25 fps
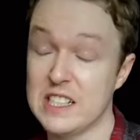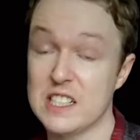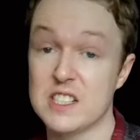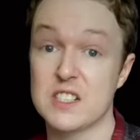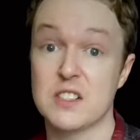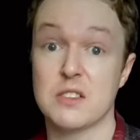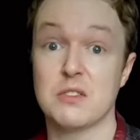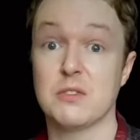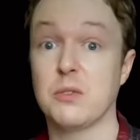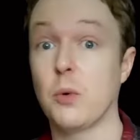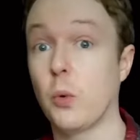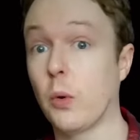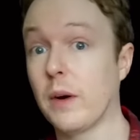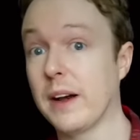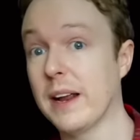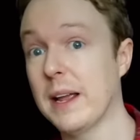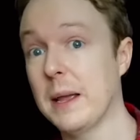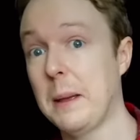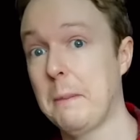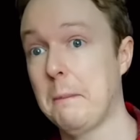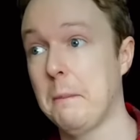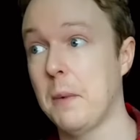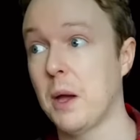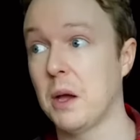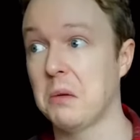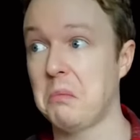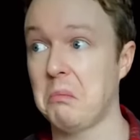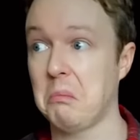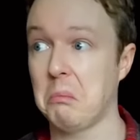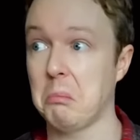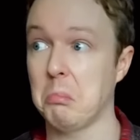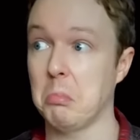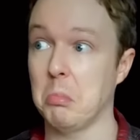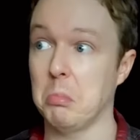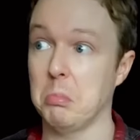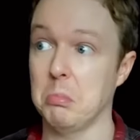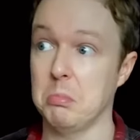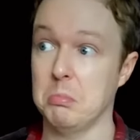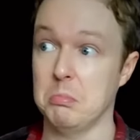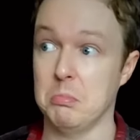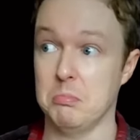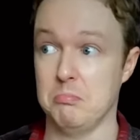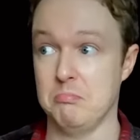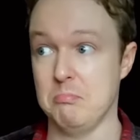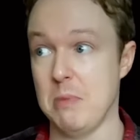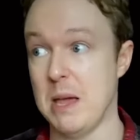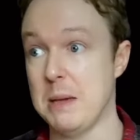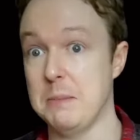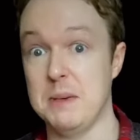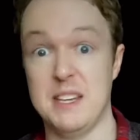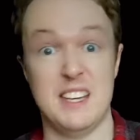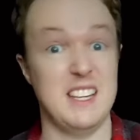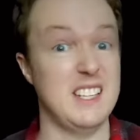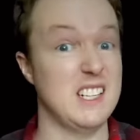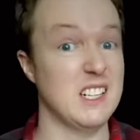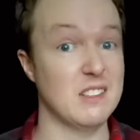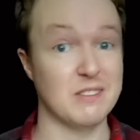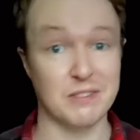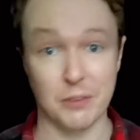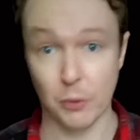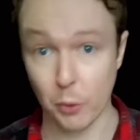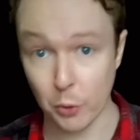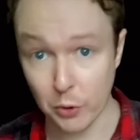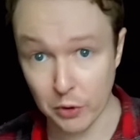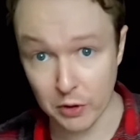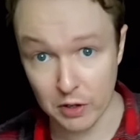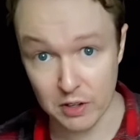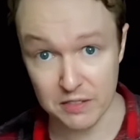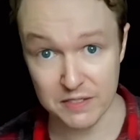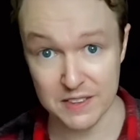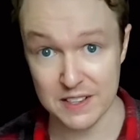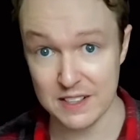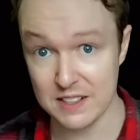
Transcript: did for him. Maybe he did for her if